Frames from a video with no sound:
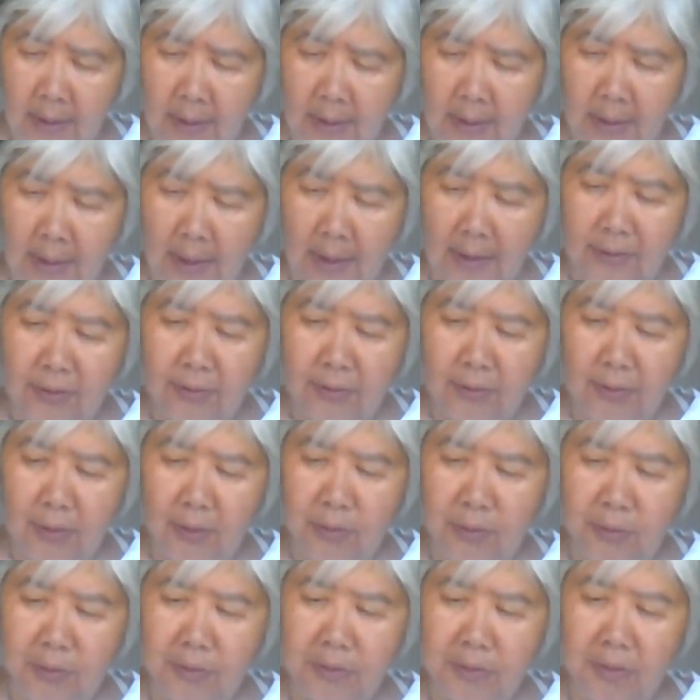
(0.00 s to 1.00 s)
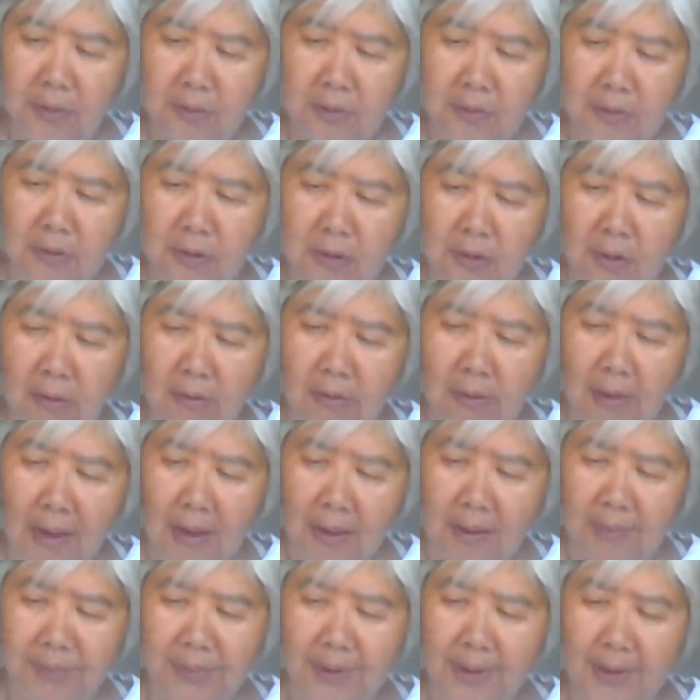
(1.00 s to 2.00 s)
And I don't know who's going to show
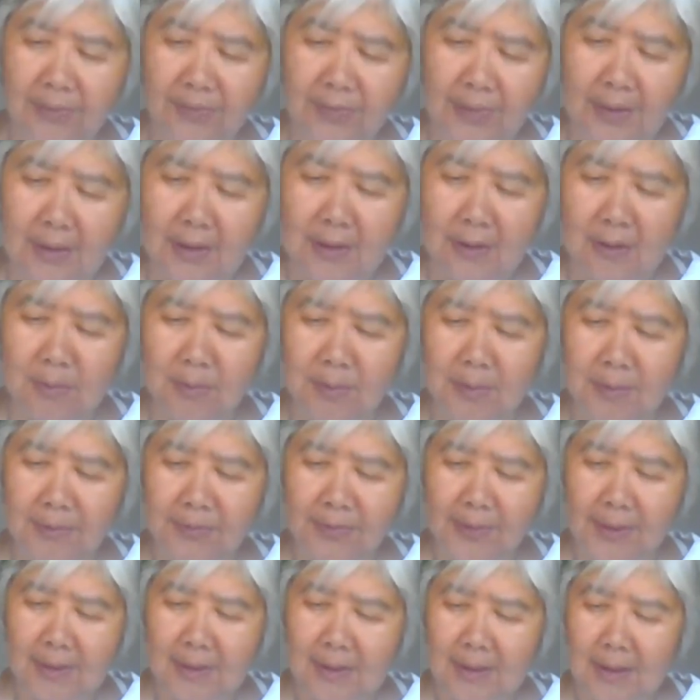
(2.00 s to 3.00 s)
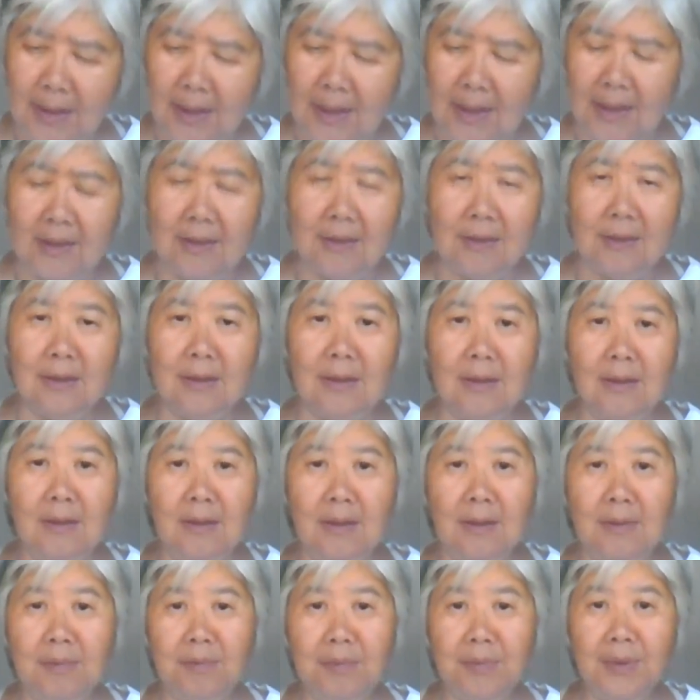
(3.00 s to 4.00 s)
up. I have a little bit of
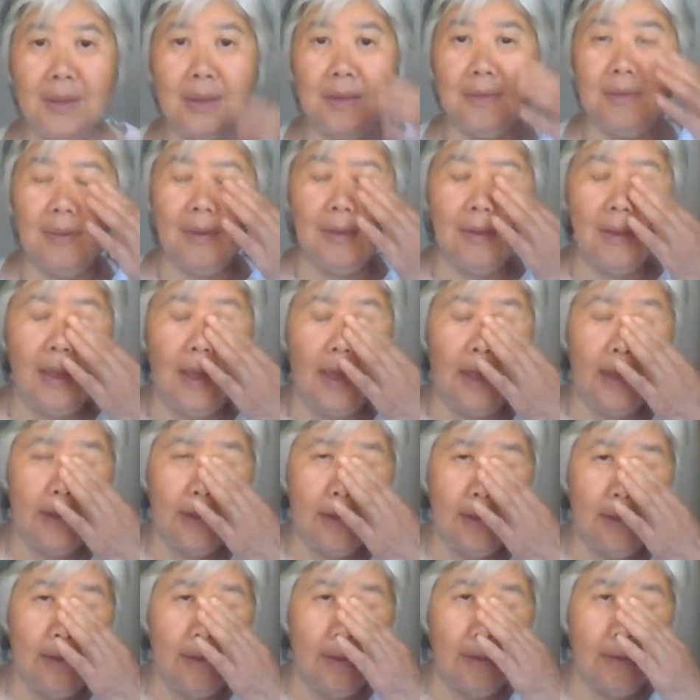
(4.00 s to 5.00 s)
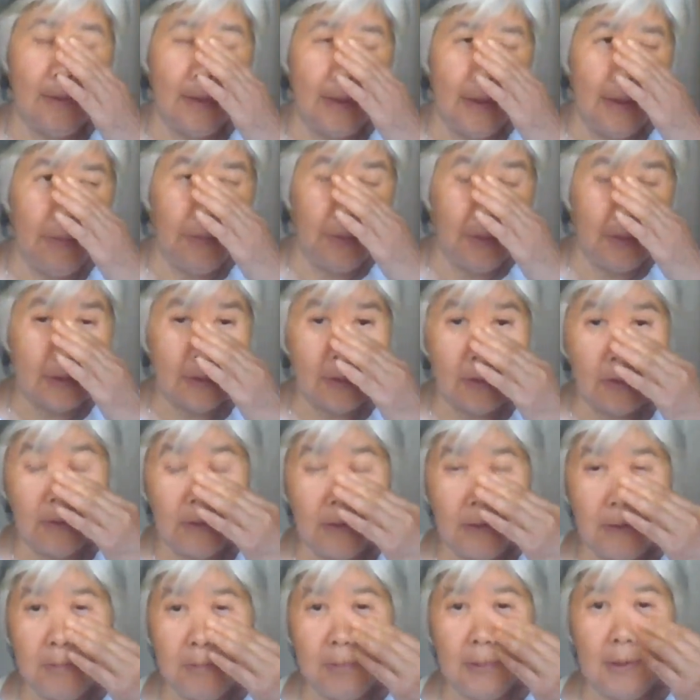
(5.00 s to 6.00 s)
anxiety, but it was
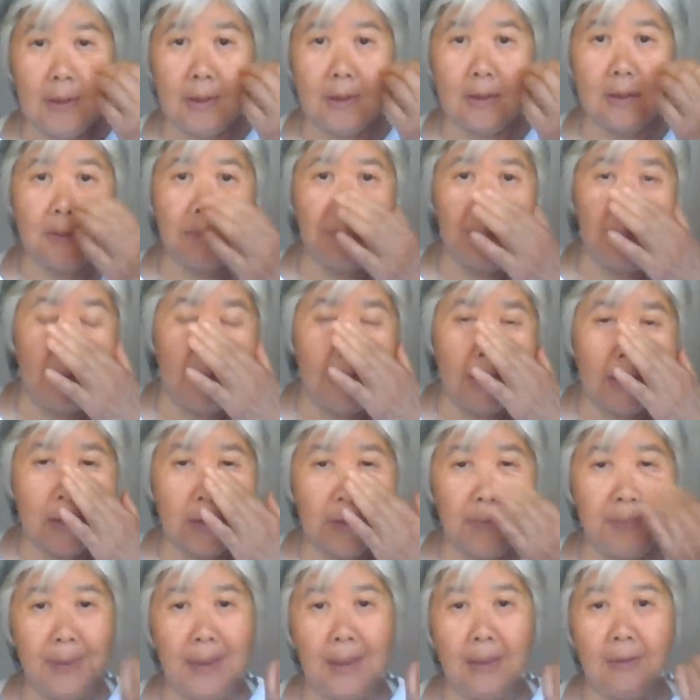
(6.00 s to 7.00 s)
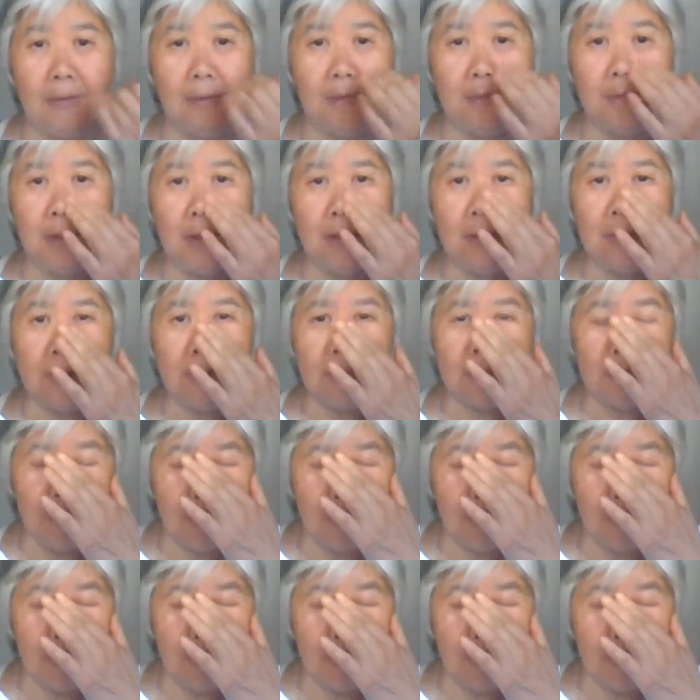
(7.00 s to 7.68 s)
going to be an experiment.